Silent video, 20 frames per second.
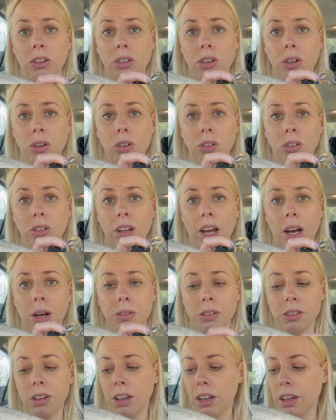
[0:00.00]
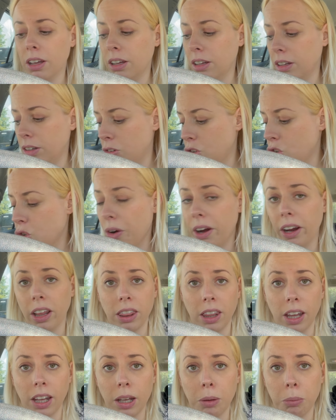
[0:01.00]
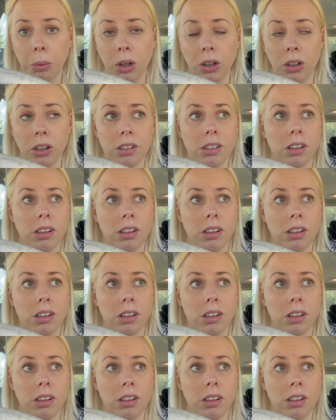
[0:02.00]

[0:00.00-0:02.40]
old house key trick thingy works